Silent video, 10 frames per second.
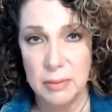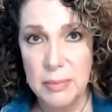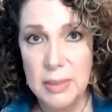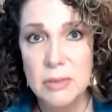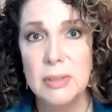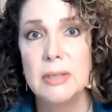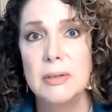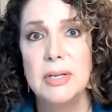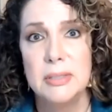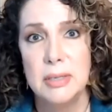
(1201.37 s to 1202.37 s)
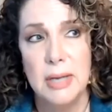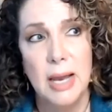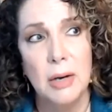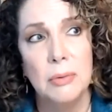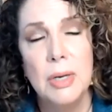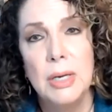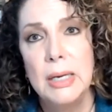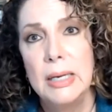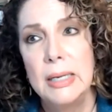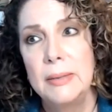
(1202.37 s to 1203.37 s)
mental illness and how
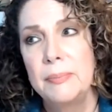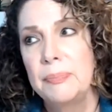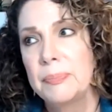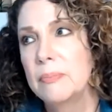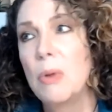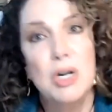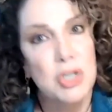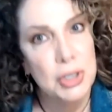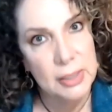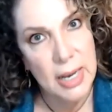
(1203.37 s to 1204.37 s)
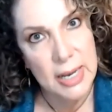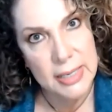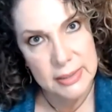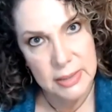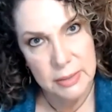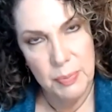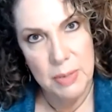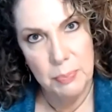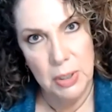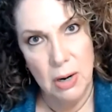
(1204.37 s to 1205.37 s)
marginalized
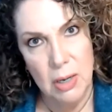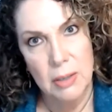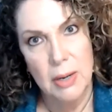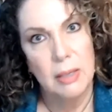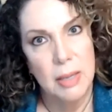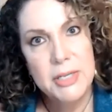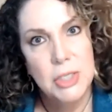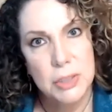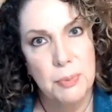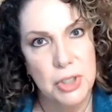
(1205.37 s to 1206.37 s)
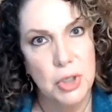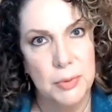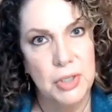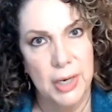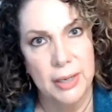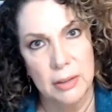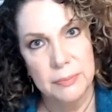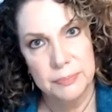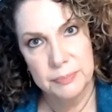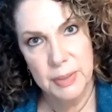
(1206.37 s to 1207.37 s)
people are. Let me just put you in jail
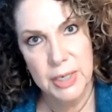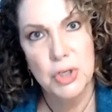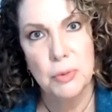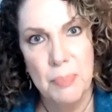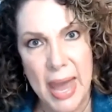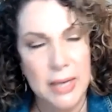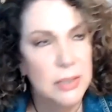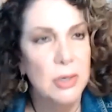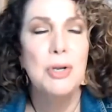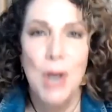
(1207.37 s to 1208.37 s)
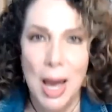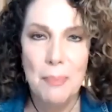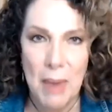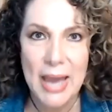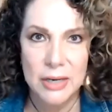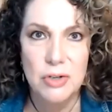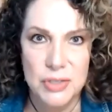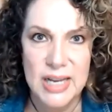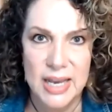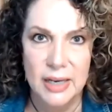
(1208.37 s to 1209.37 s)
because you're bad. No, you're not bad. You're
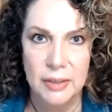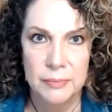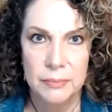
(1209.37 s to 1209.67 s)
sick.